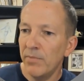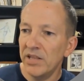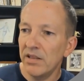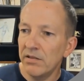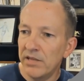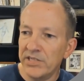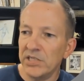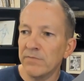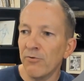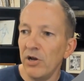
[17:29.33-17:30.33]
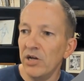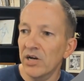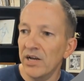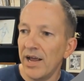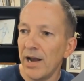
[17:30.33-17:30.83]
But this is pretty
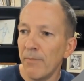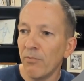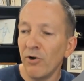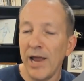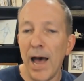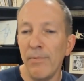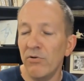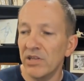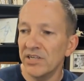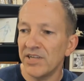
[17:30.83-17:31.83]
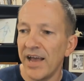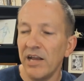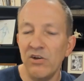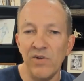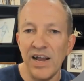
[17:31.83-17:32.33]
good, and I'm pretty happy with this.
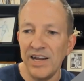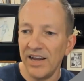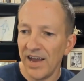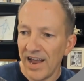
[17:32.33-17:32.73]
I can do any